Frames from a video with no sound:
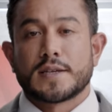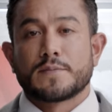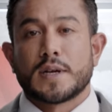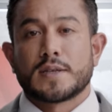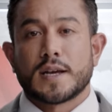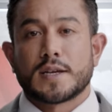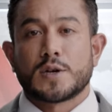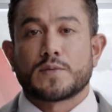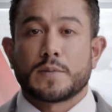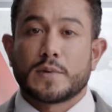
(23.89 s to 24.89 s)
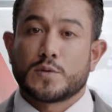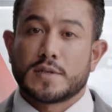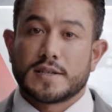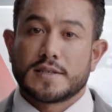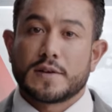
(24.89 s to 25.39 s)
is Monday, November
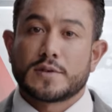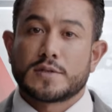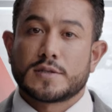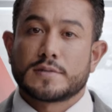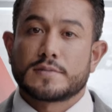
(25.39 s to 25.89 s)
27th.